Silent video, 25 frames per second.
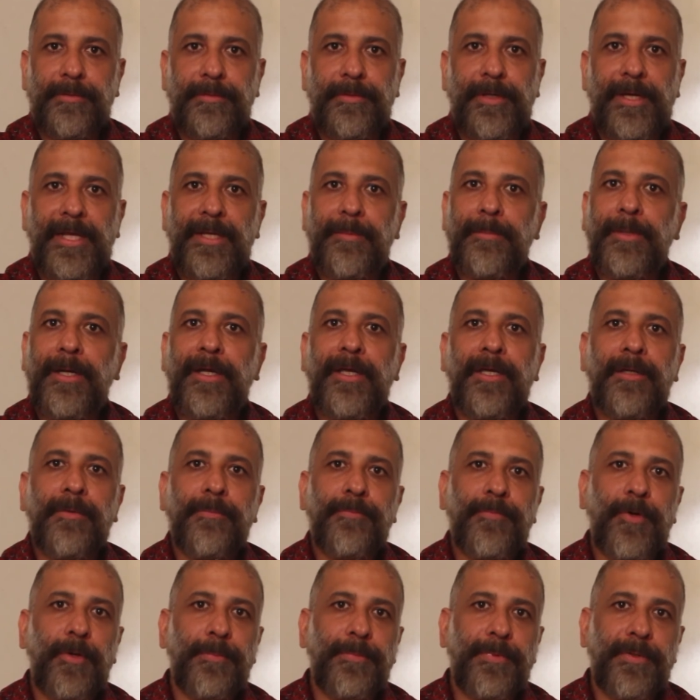
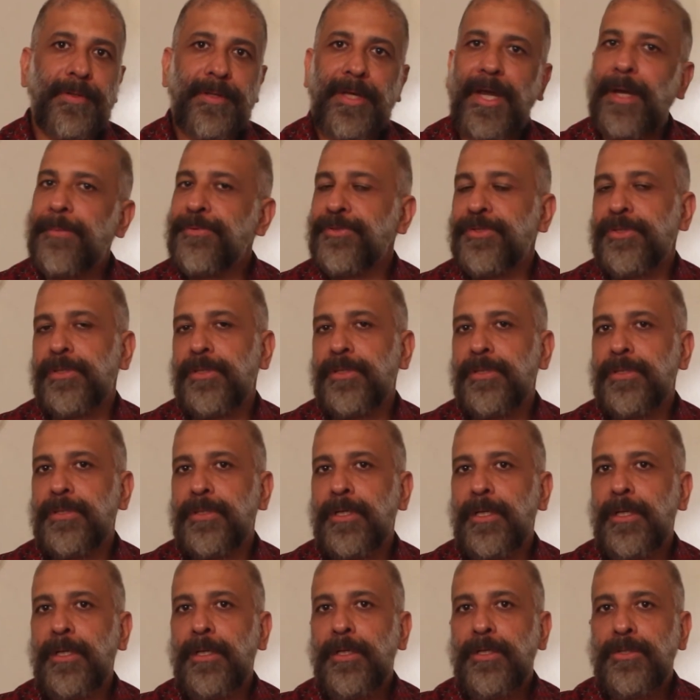labeling, proper
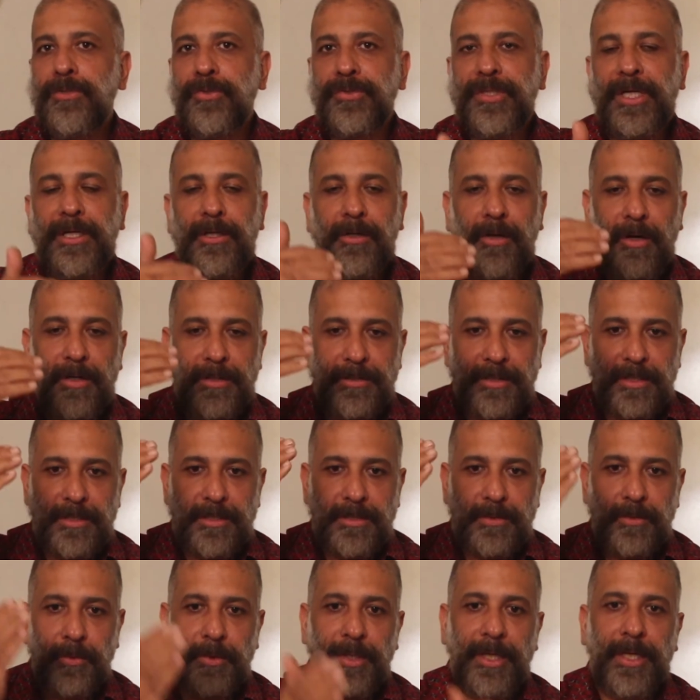captions, so that not
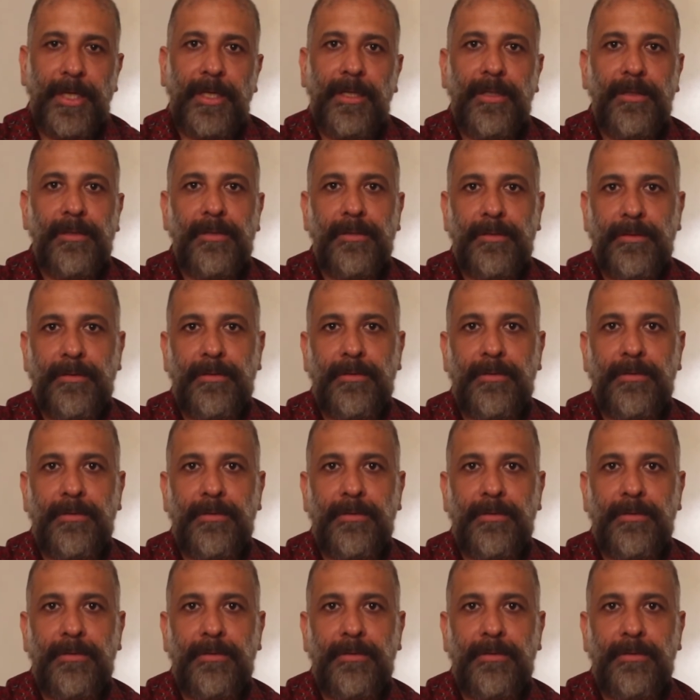just today,